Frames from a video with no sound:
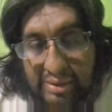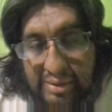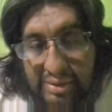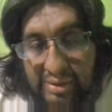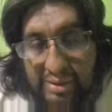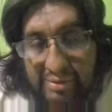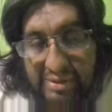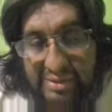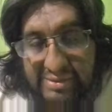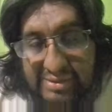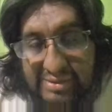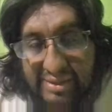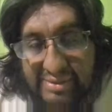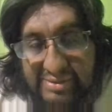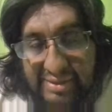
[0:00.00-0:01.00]
And you're
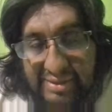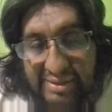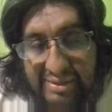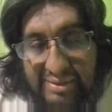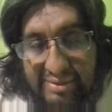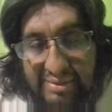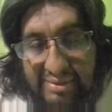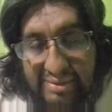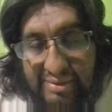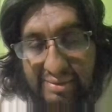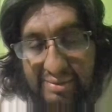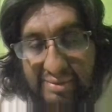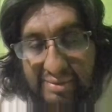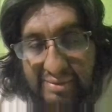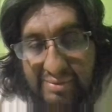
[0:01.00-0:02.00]
assigning
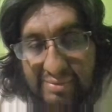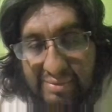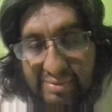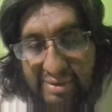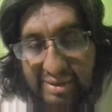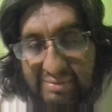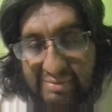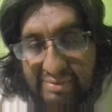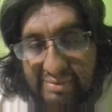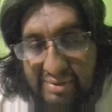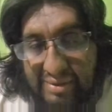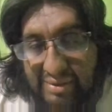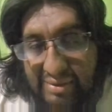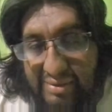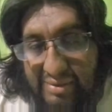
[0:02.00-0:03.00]
to x
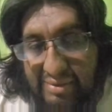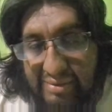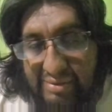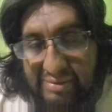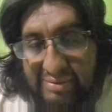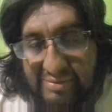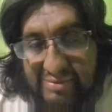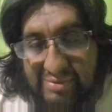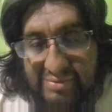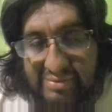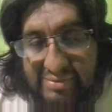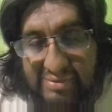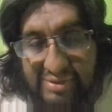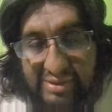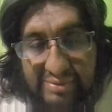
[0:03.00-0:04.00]
these 2,
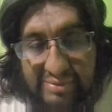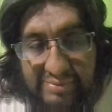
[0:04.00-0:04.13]
3.